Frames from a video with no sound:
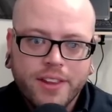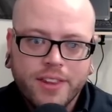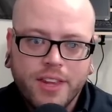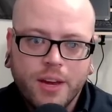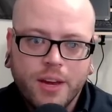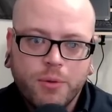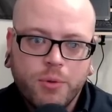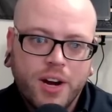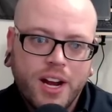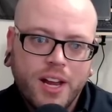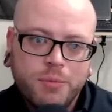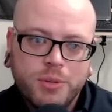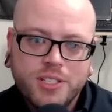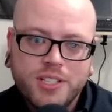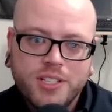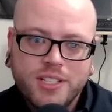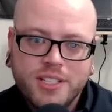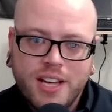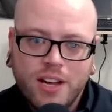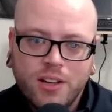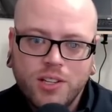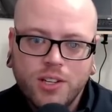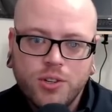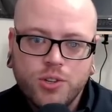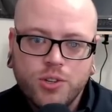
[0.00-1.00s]
They were able to
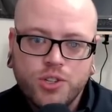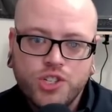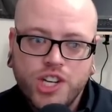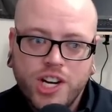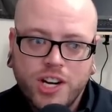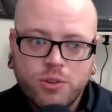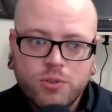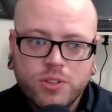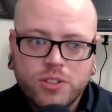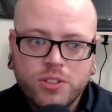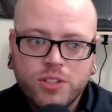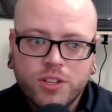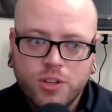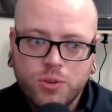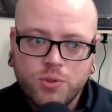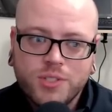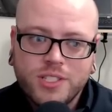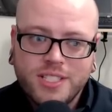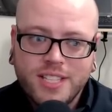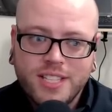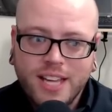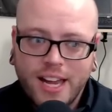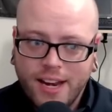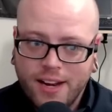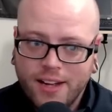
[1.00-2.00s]
download general
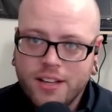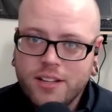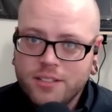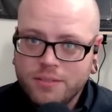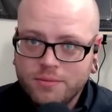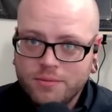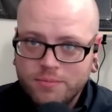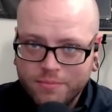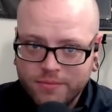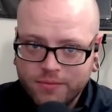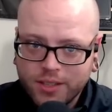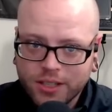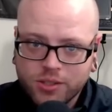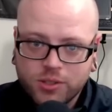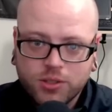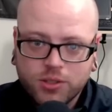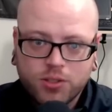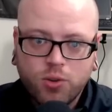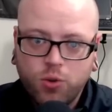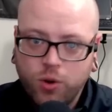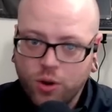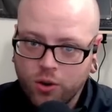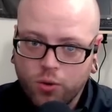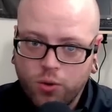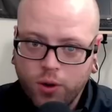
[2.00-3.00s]
use data, that's
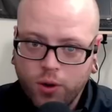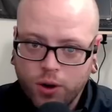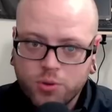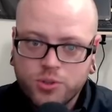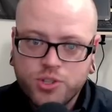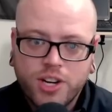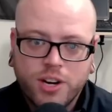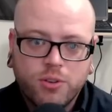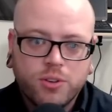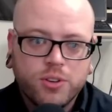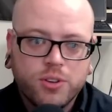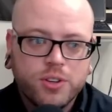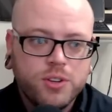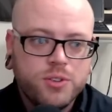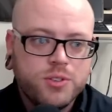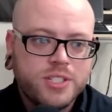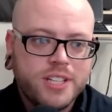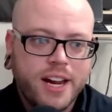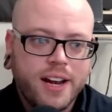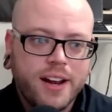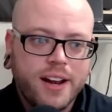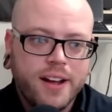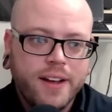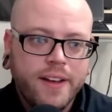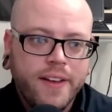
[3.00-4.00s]
quote unquote general use
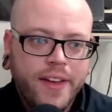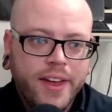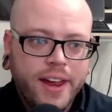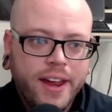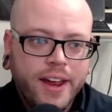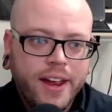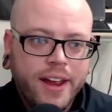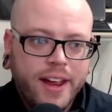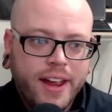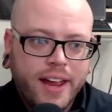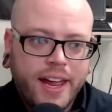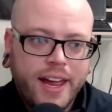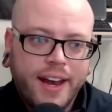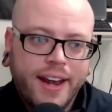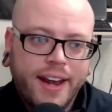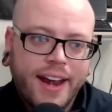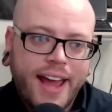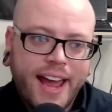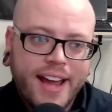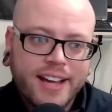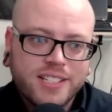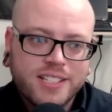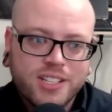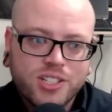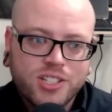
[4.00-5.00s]
data, and
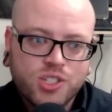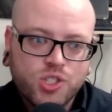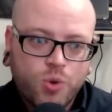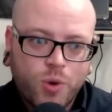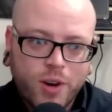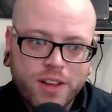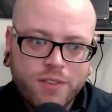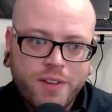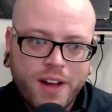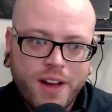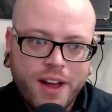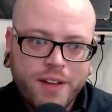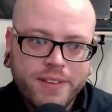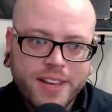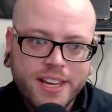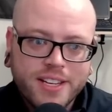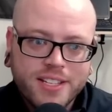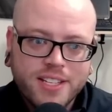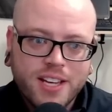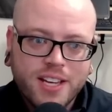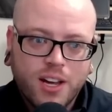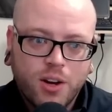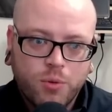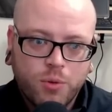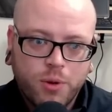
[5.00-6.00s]
access 25
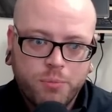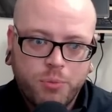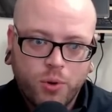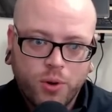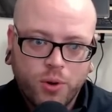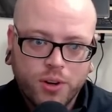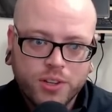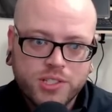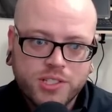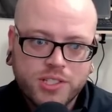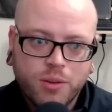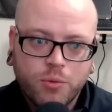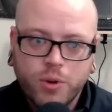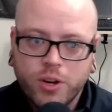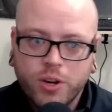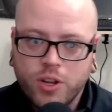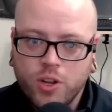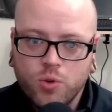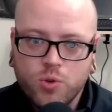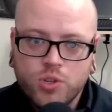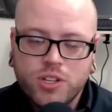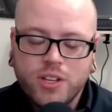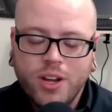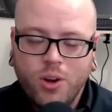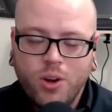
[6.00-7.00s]
Intel reports that were
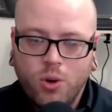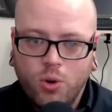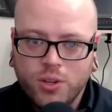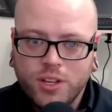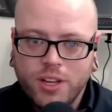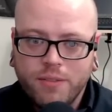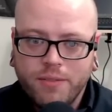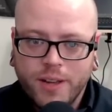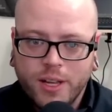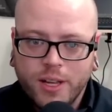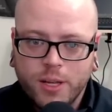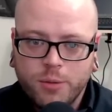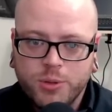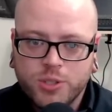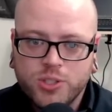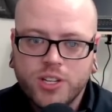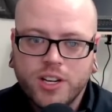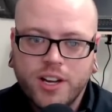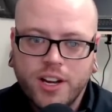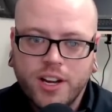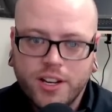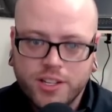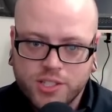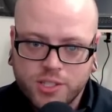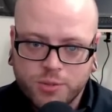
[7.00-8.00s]
usually only available to
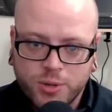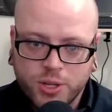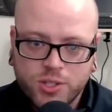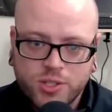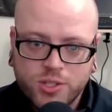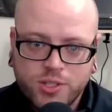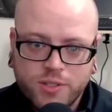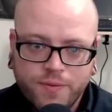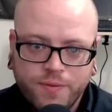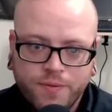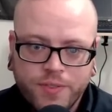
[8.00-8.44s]
customers.